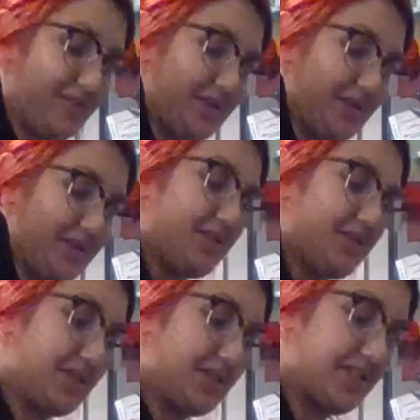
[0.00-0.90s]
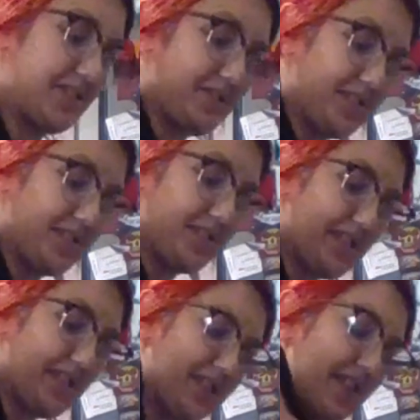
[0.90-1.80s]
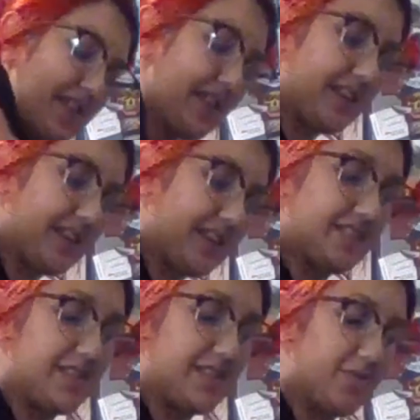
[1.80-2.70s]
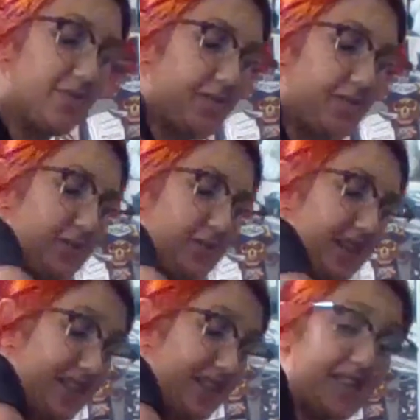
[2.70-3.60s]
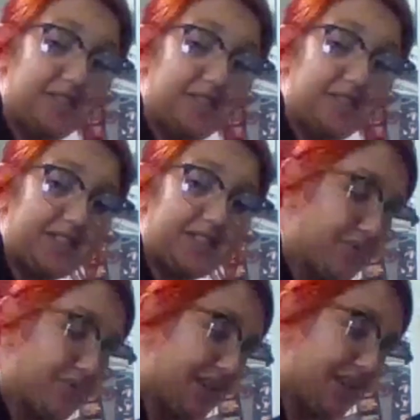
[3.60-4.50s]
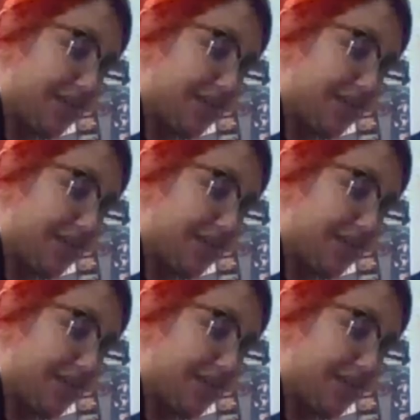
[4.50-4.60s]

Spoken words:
So you're just going to smush it down. Like I said, the more ripe the banana, the easier this is going to be.